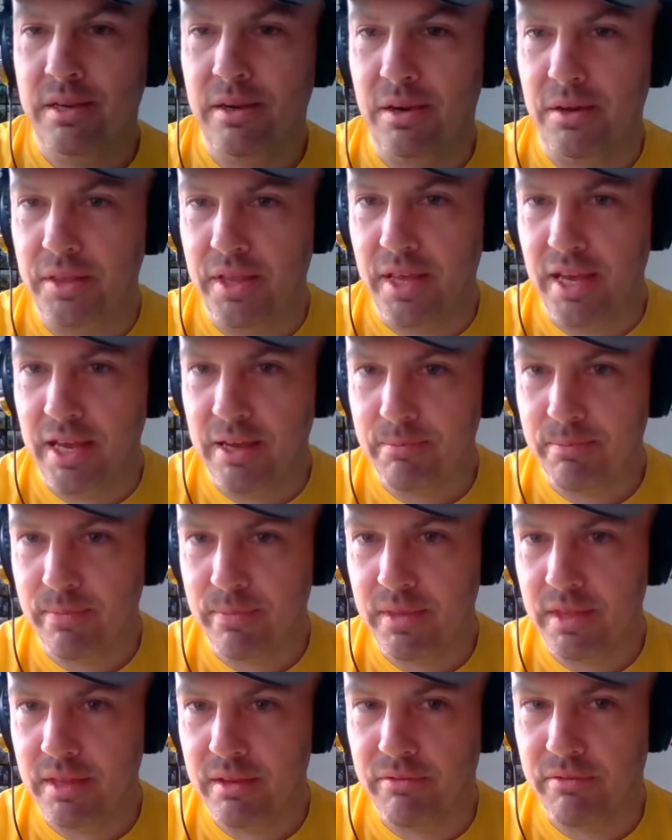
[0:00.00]
On there.
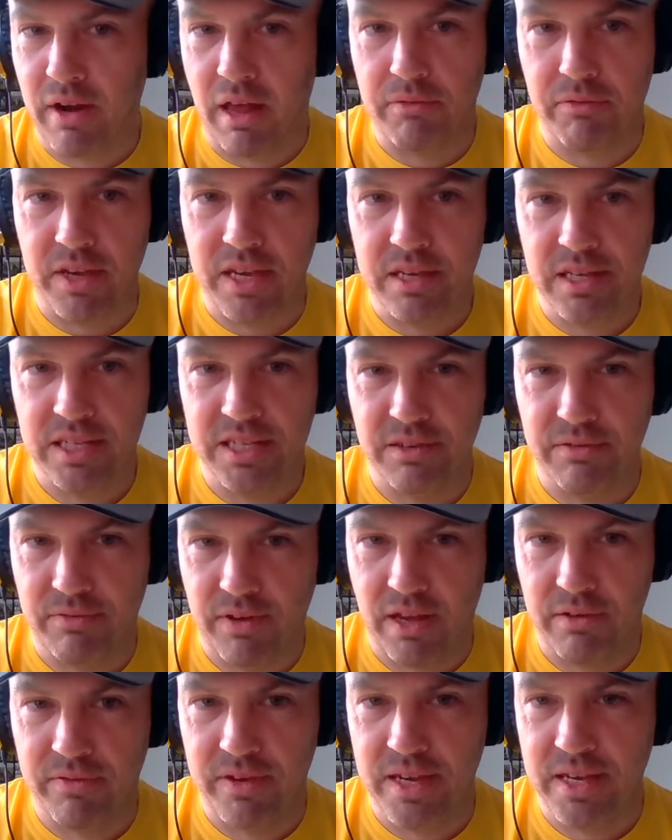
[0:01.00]
Fluffy. Is it
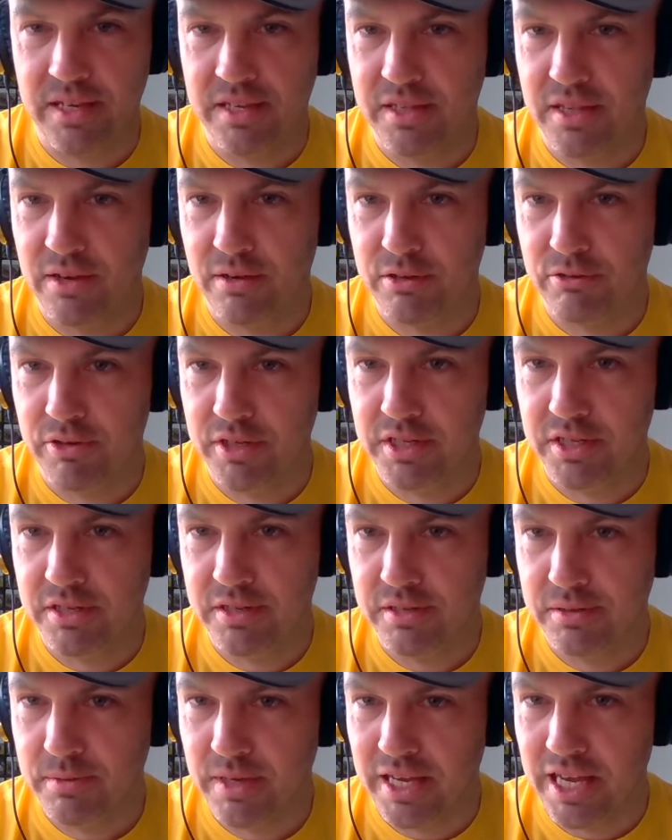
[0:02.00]
Fluffy, the
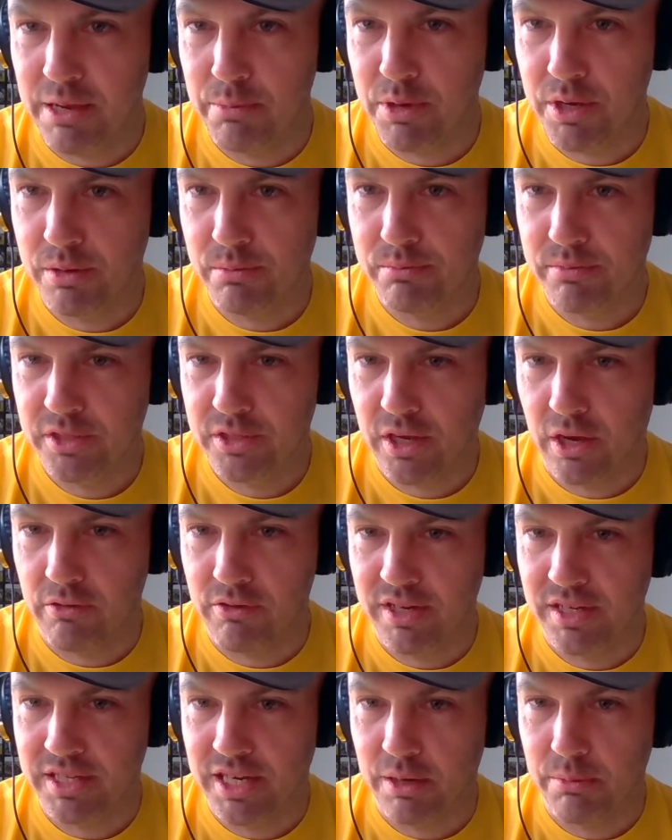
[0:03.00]
ostrich? Emu?
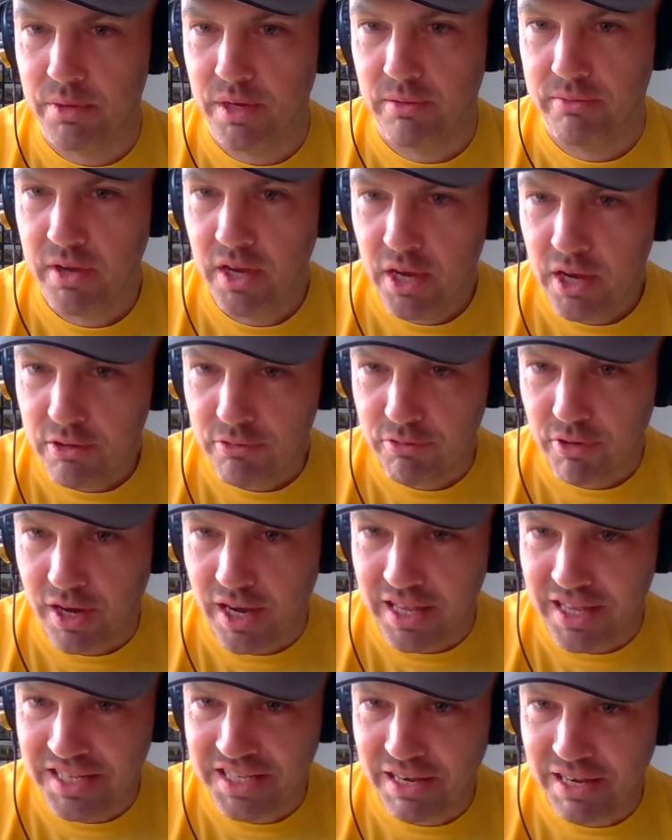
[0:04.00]
Sorry, turn me off.
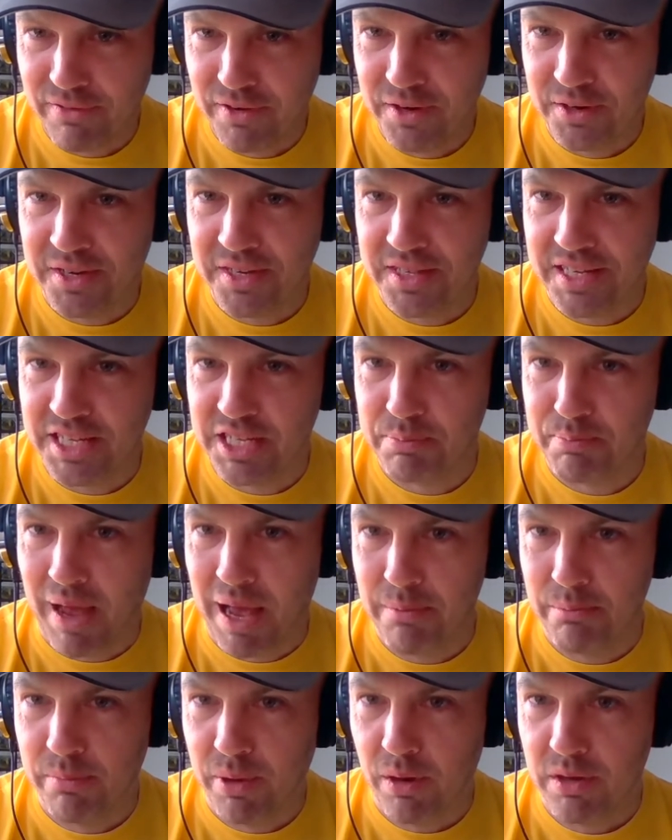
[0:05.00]
Right, let's have a look at this
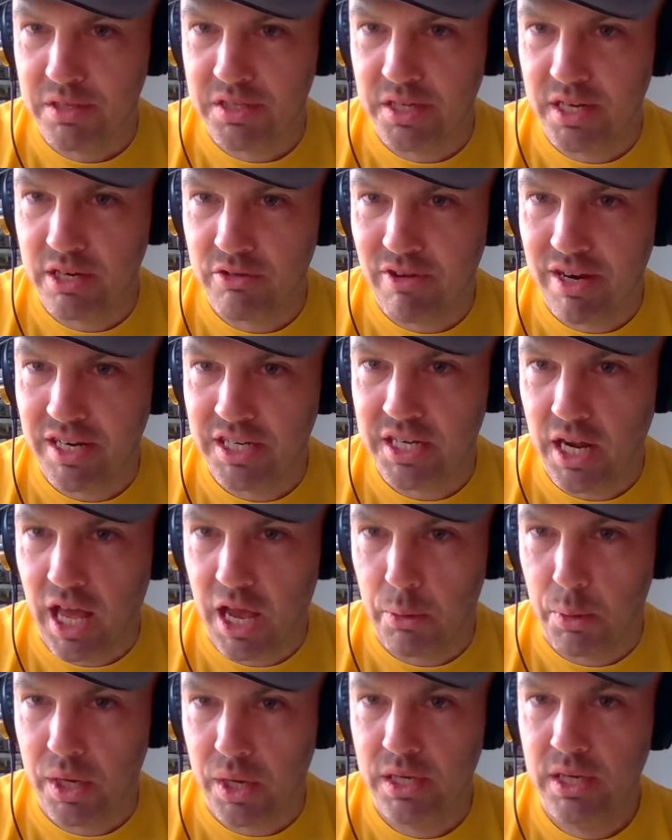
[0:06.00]
spam bot. So Naresh
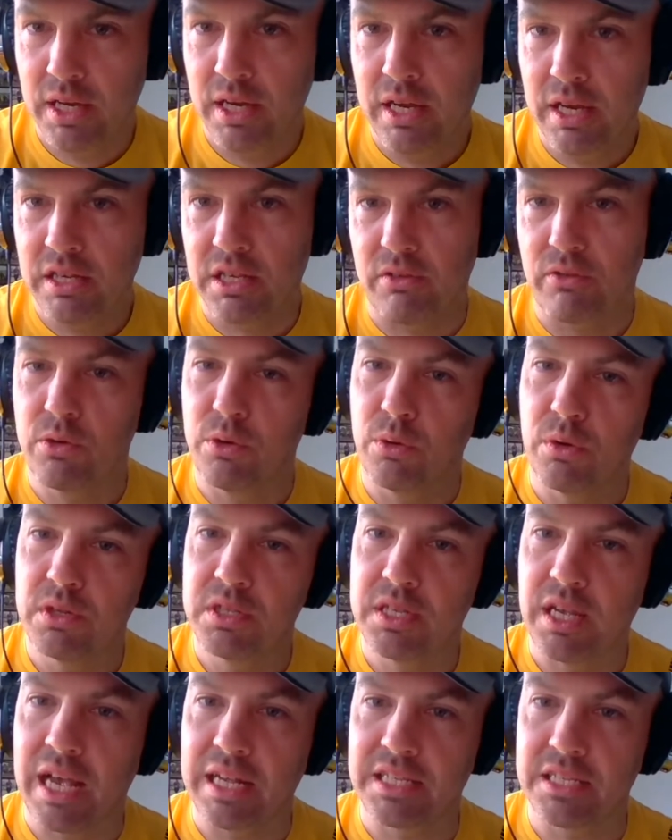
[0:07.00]
Lauer. So of
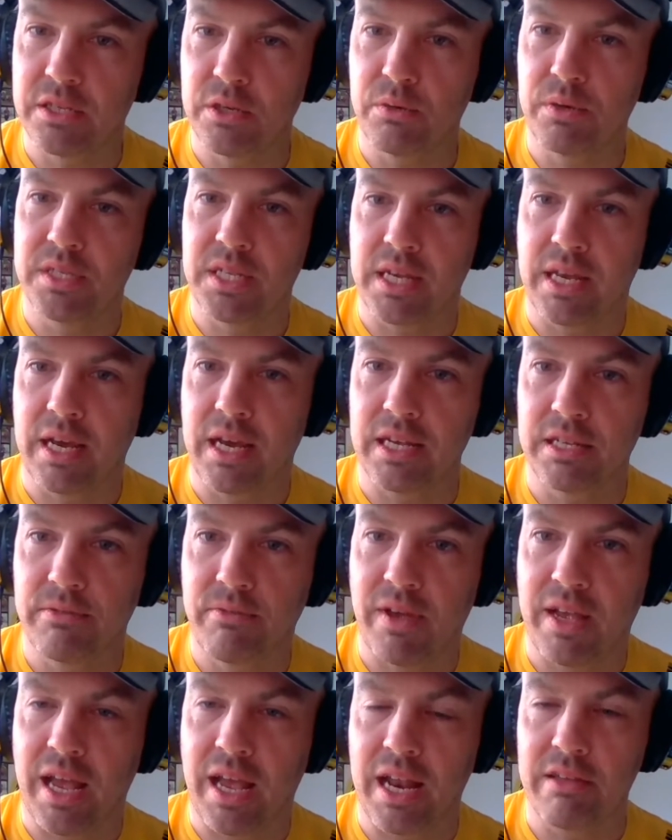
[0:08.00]
course, as is always the
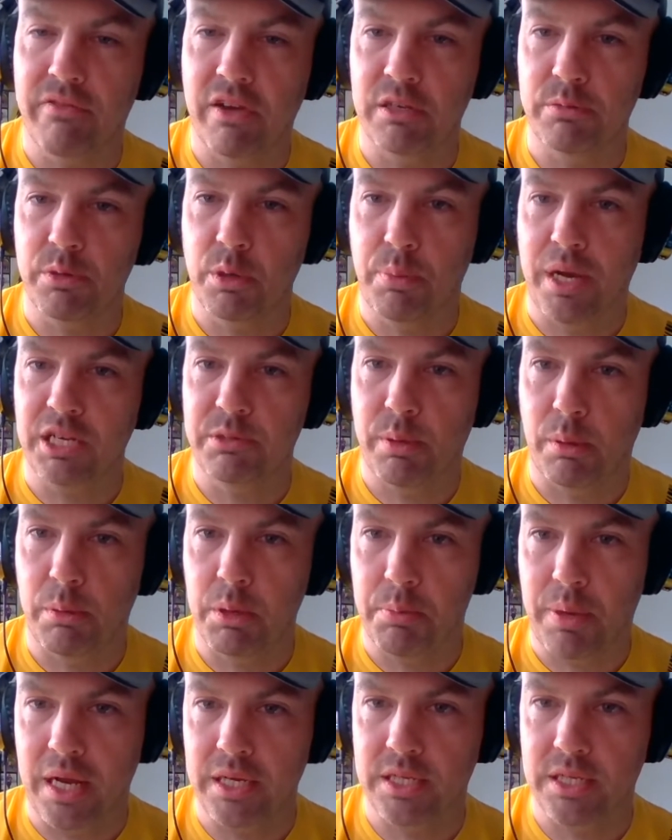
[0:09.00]
case, any Facebook page,
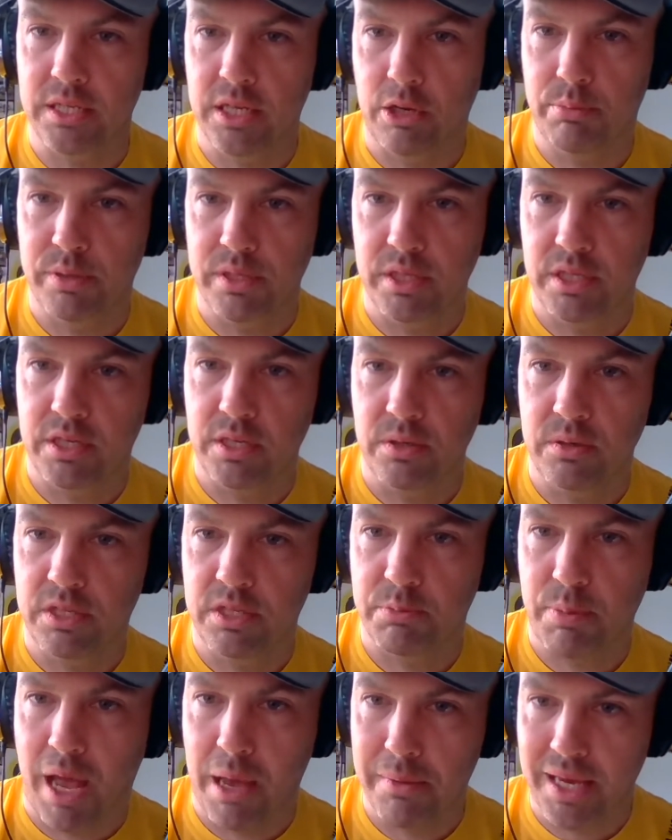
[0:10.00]
public page is open to
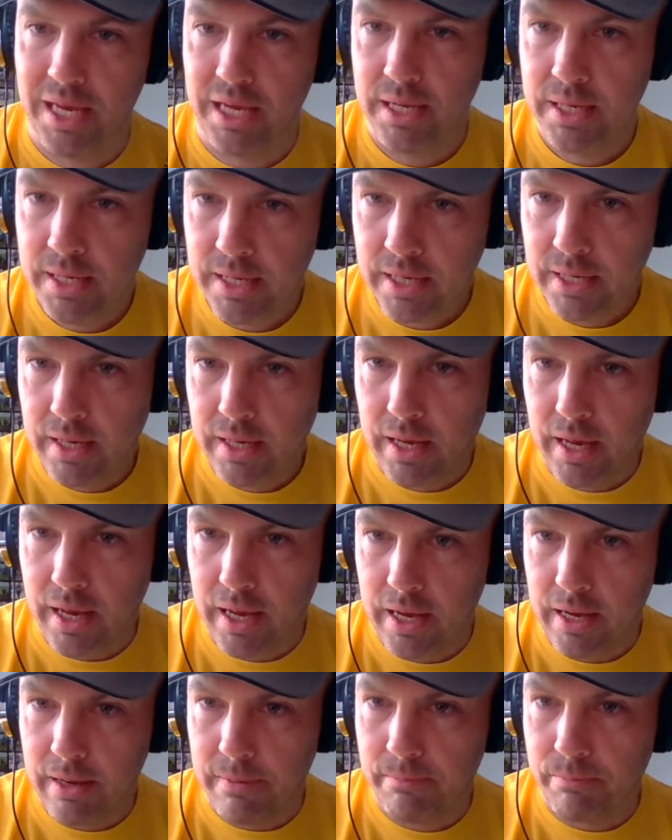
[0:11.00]
spamming.
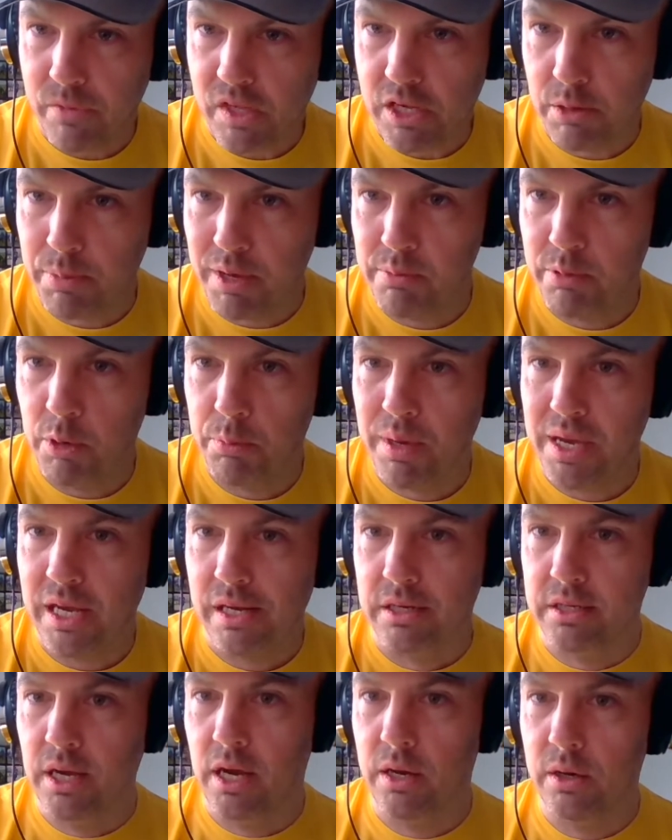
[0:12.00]
So people are
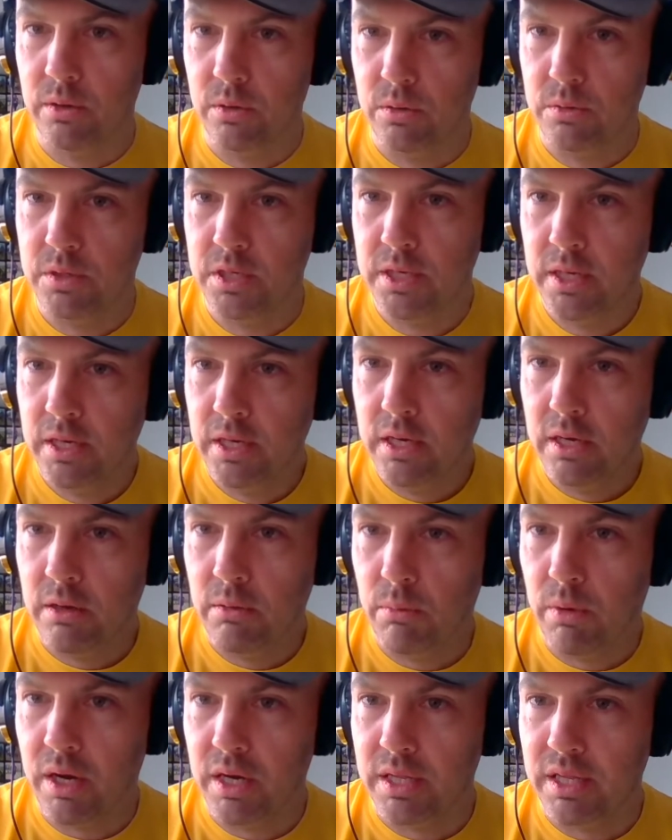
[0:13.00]
being told,
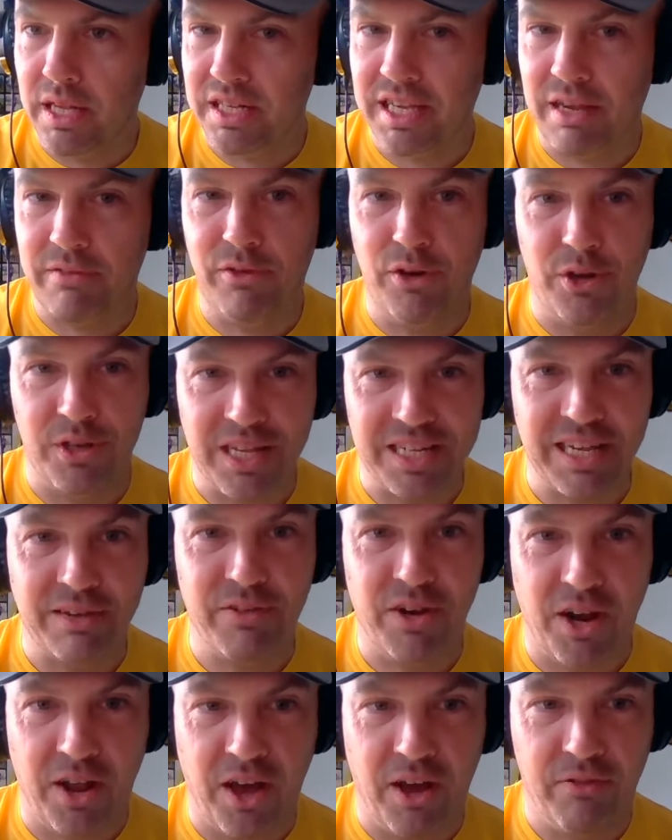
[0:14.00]
let's have a look. Let's have
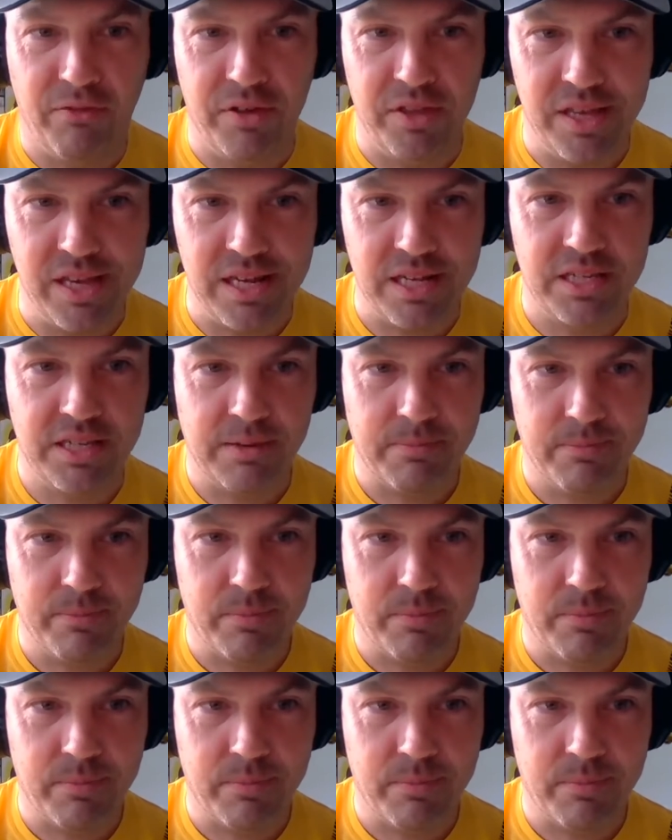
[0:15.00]
a laugh at this.